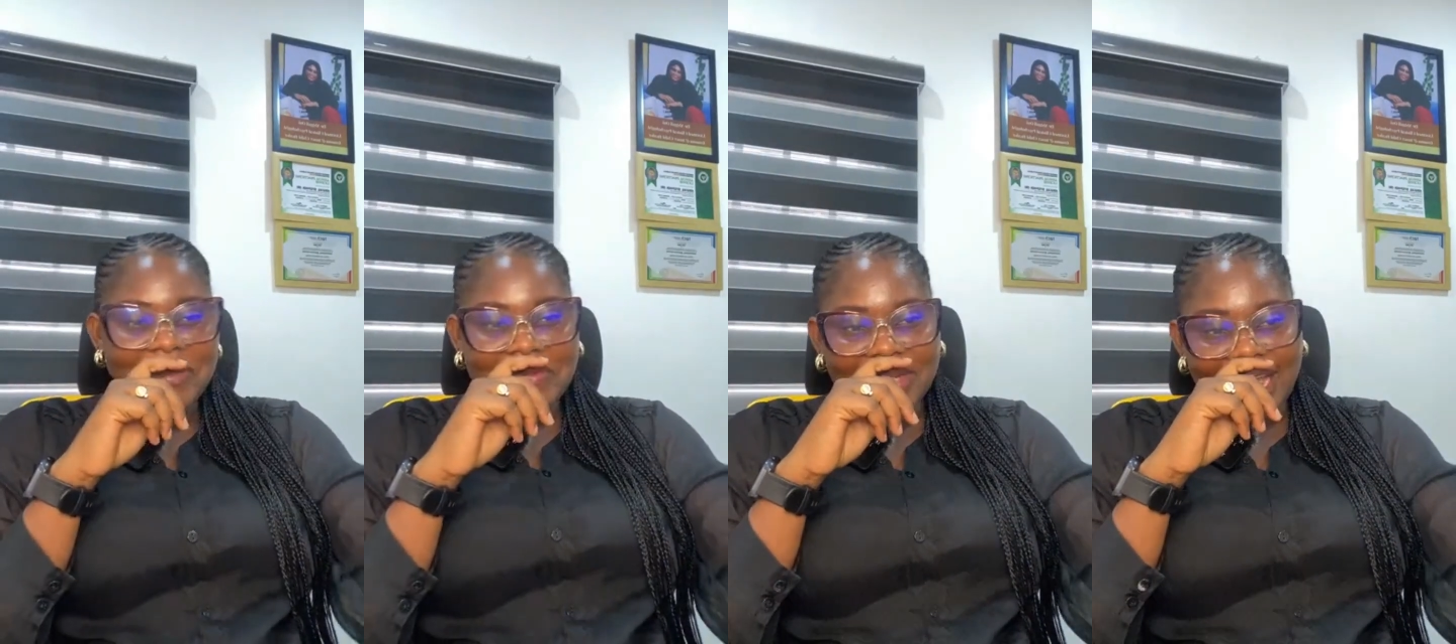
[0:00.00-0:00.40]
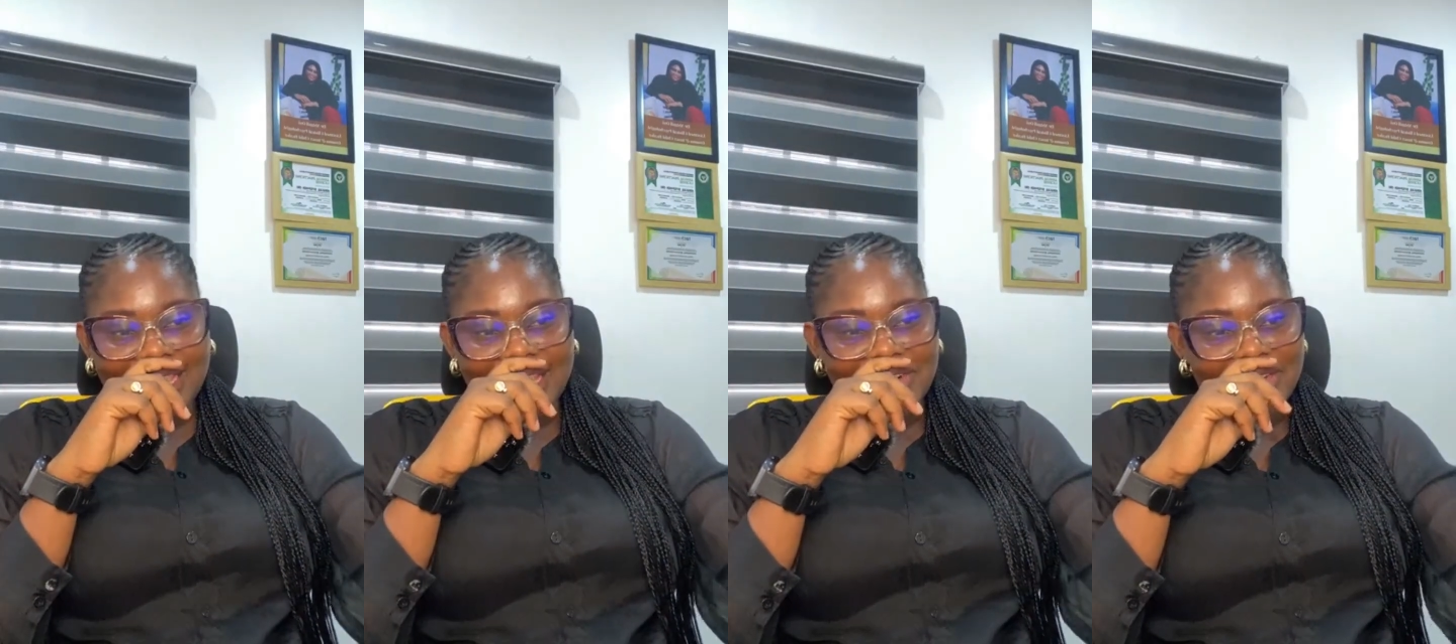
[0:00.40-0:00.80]
People
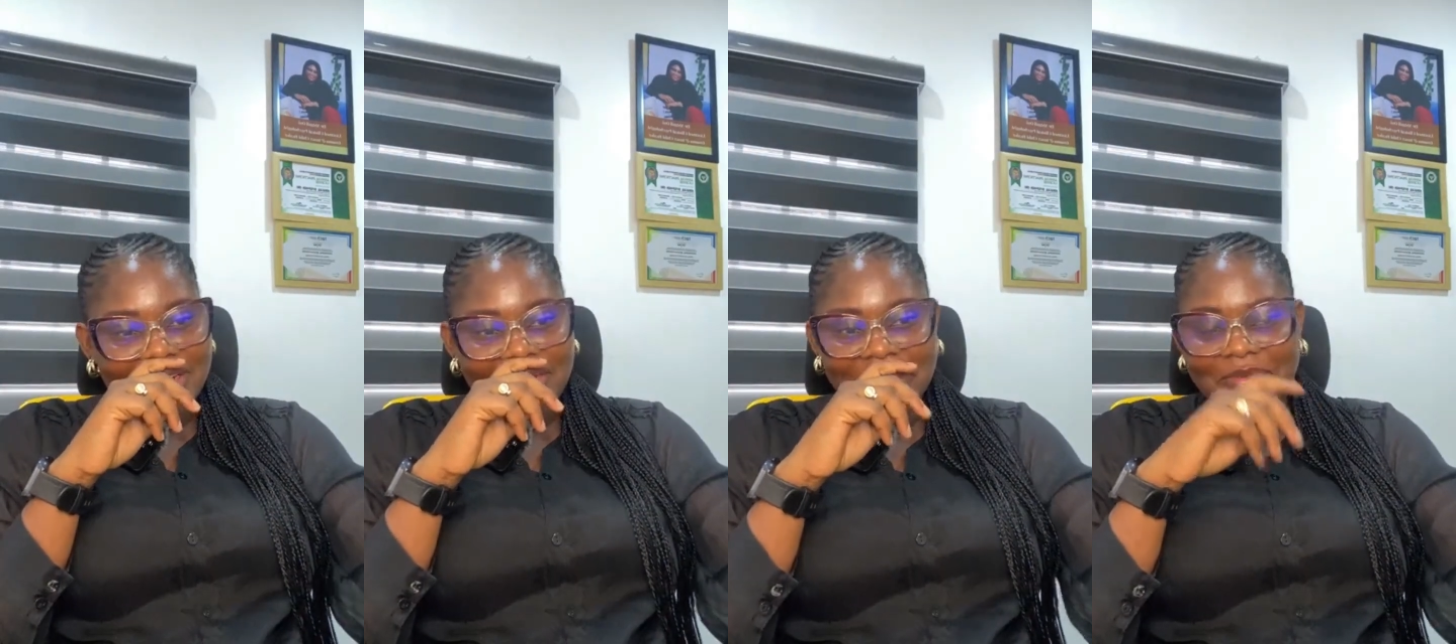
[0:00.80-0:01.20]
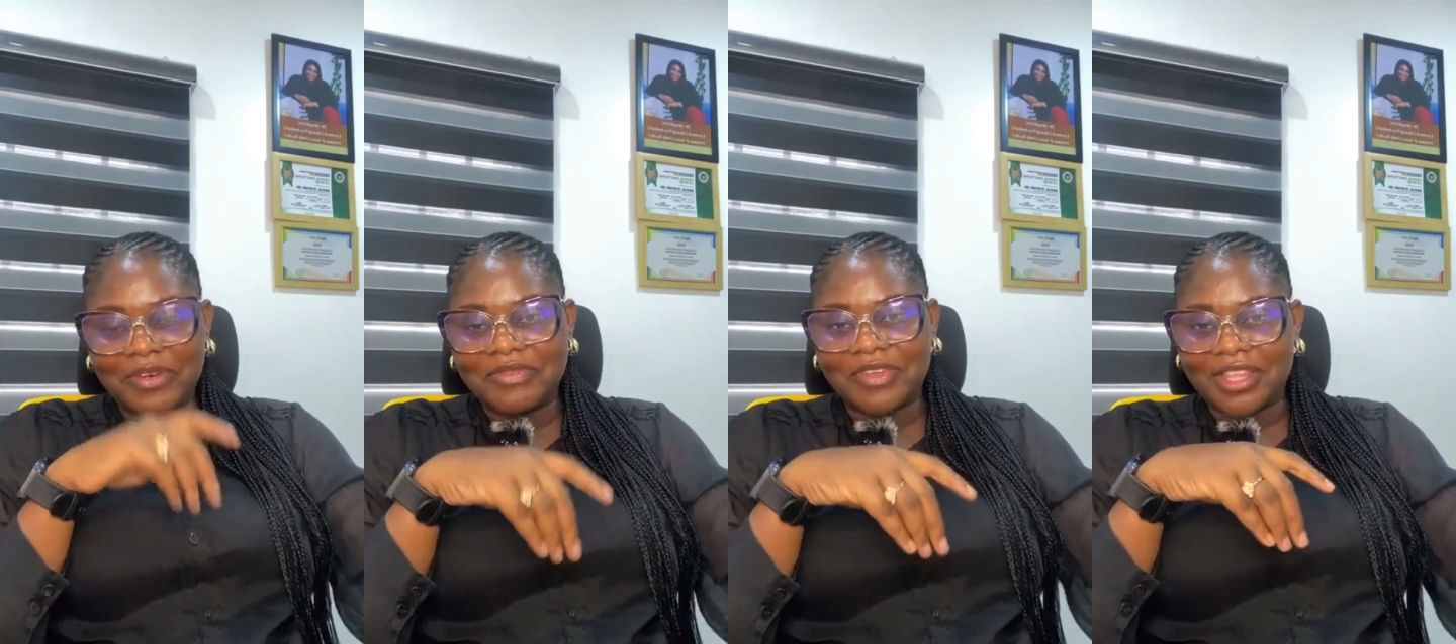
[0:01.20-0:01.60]
like that run away
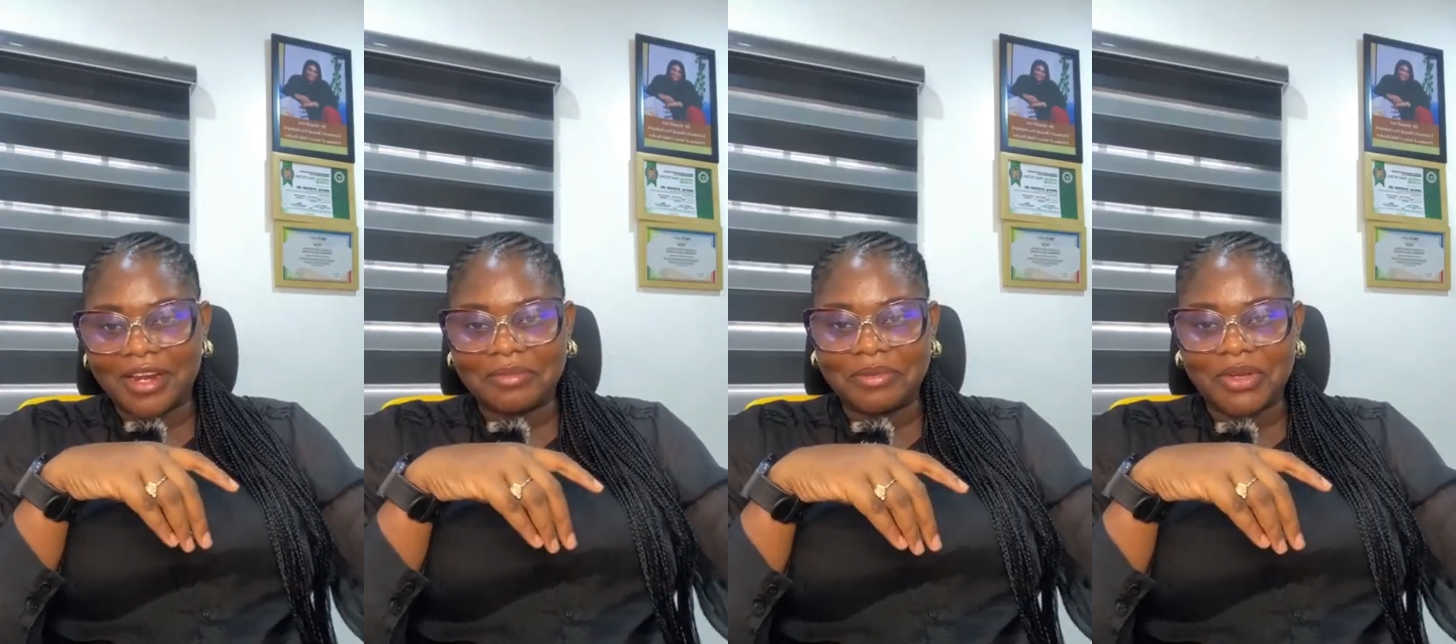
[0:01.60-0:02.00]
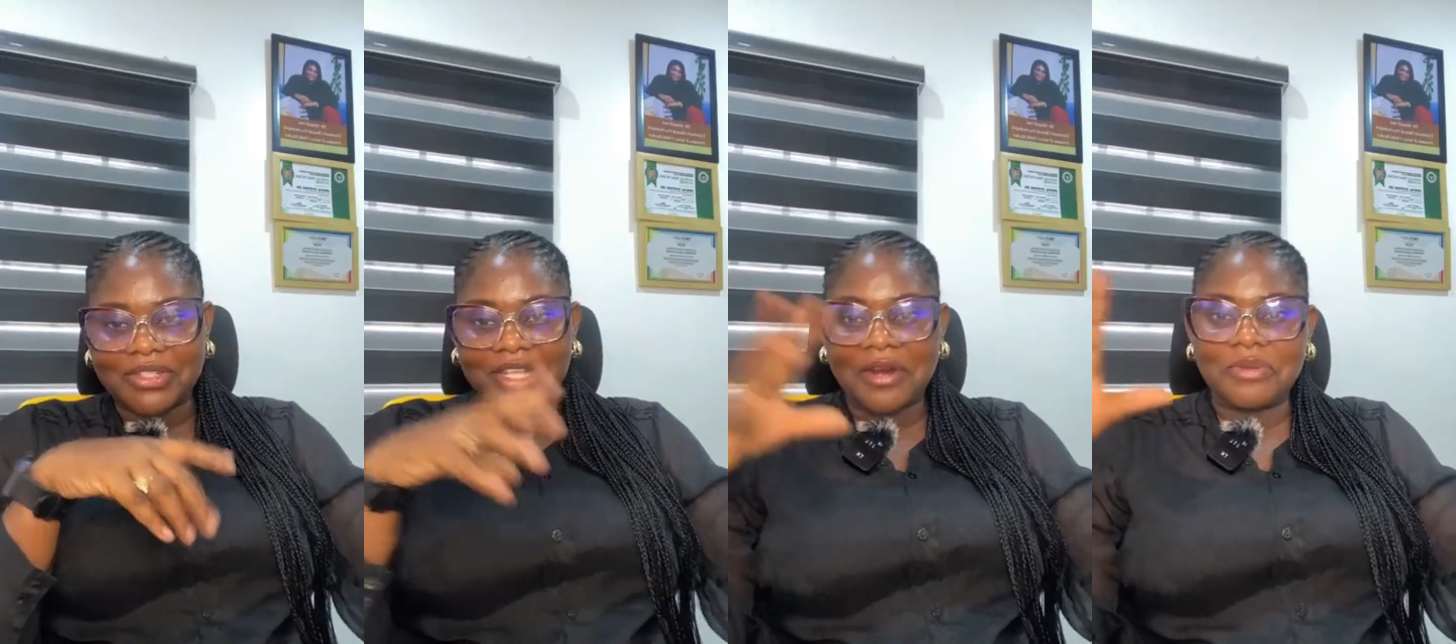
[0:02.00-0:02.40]
from going for therapy
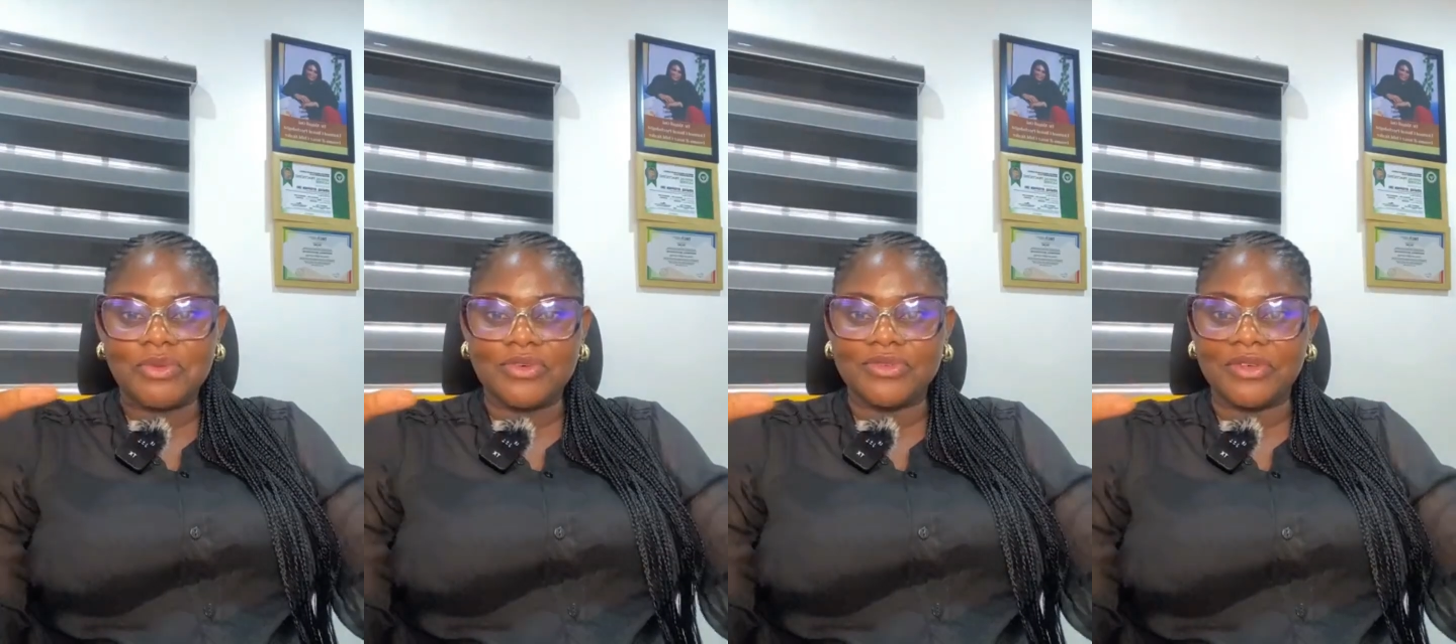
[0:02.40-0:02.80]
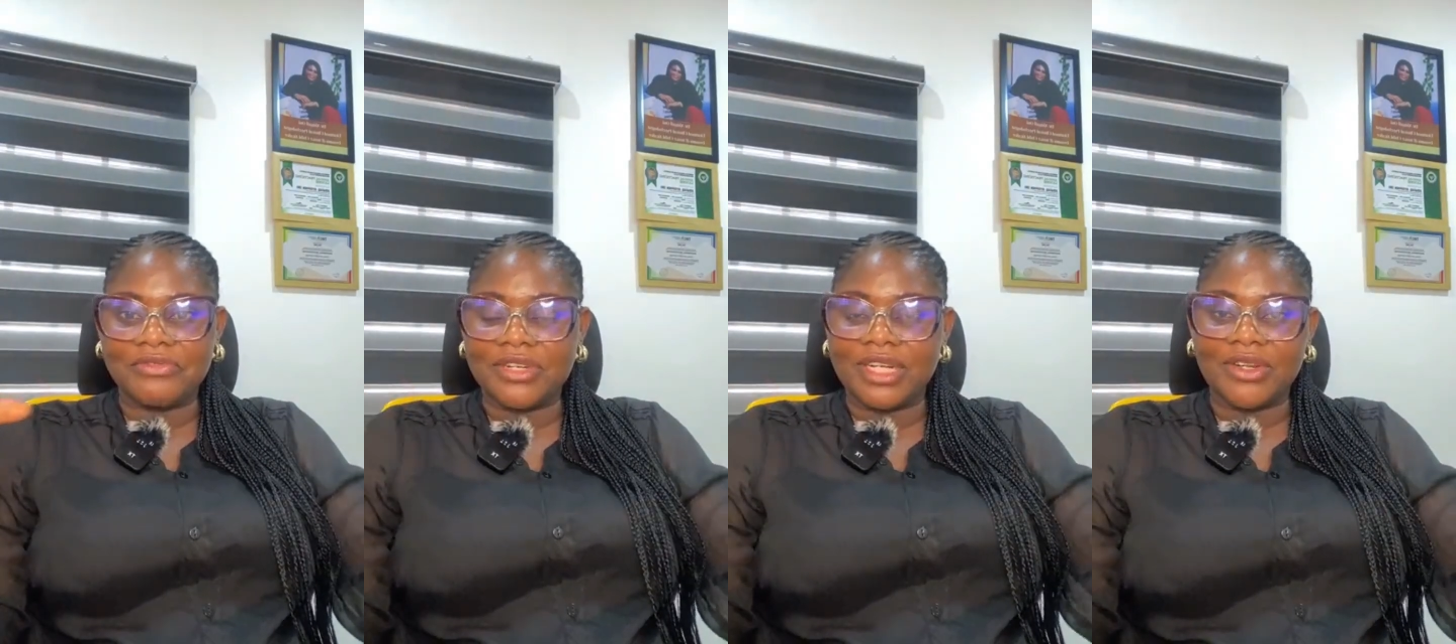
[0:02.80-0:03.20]
because therapy will
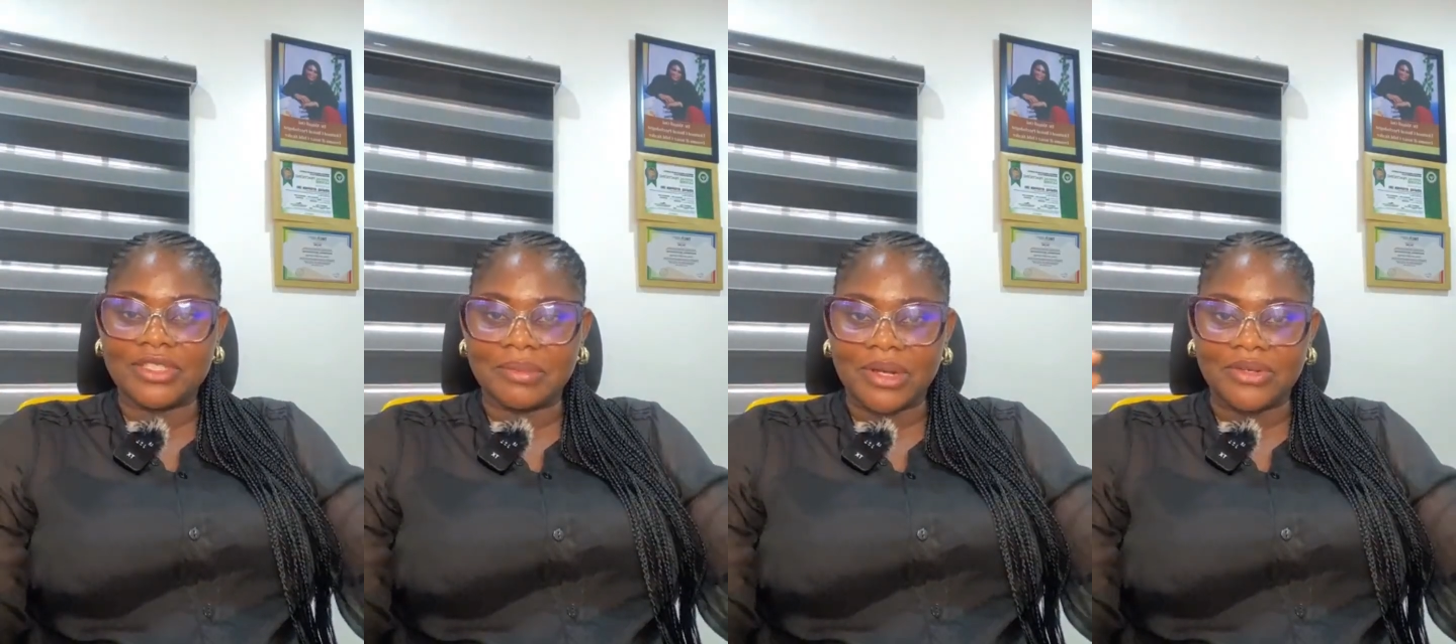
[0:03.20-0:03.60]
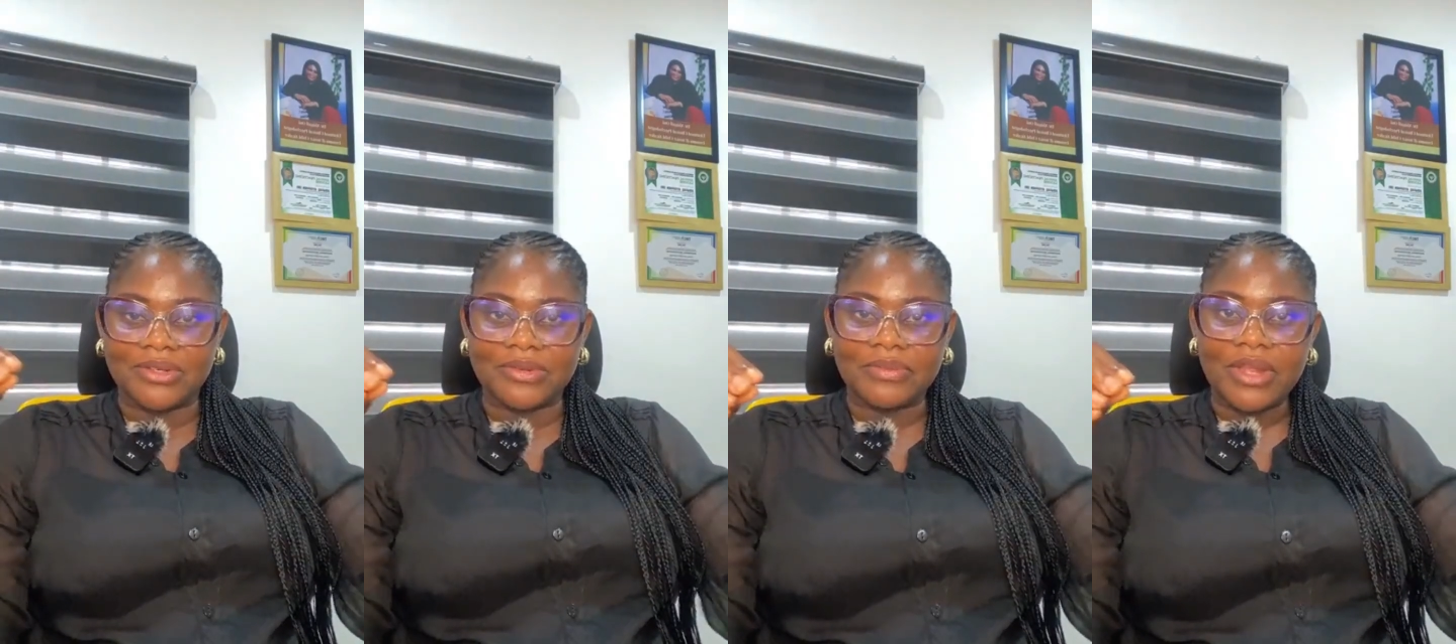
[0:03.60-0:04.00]
reveal a lot about
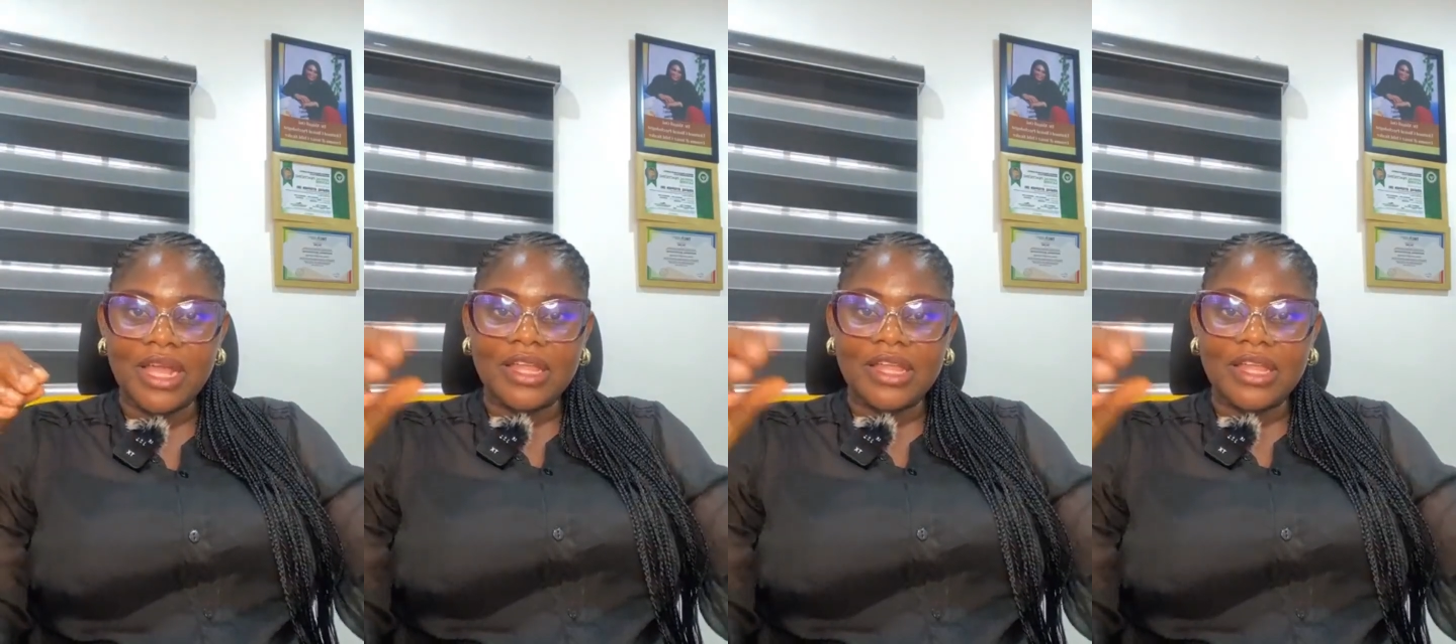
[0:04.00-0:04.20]
you.